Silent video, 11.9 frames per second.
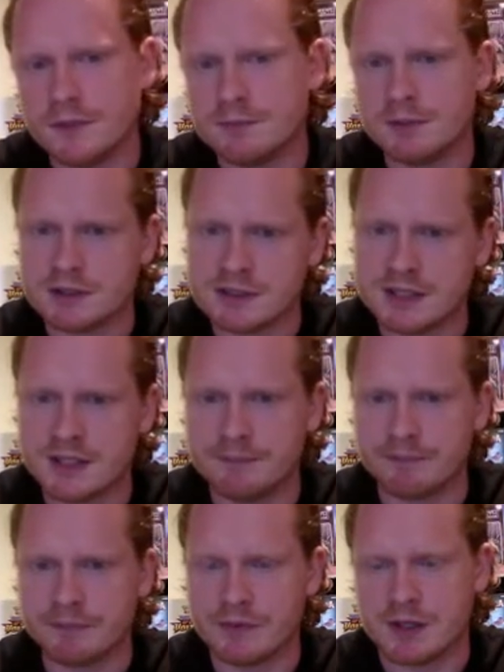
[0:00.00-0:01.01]
But,
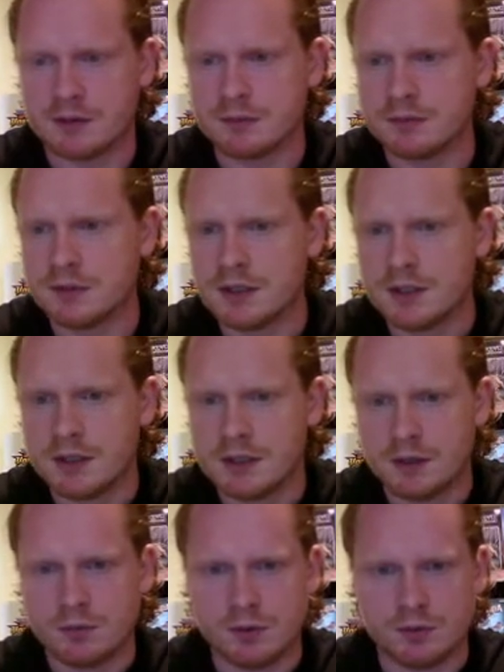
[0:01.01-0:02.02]
you know,
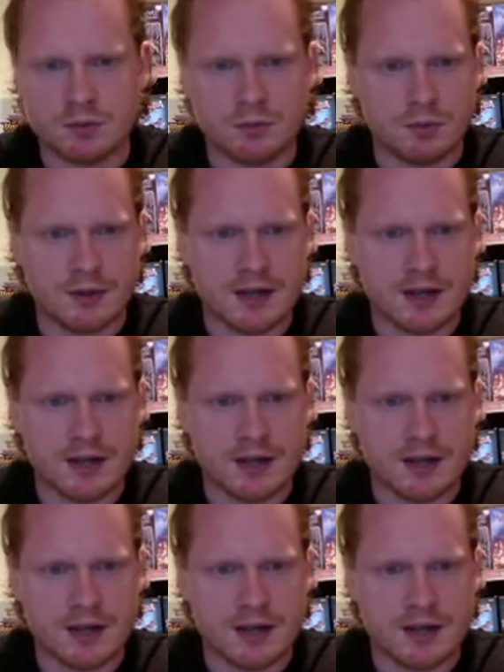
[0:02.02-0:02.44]
we'll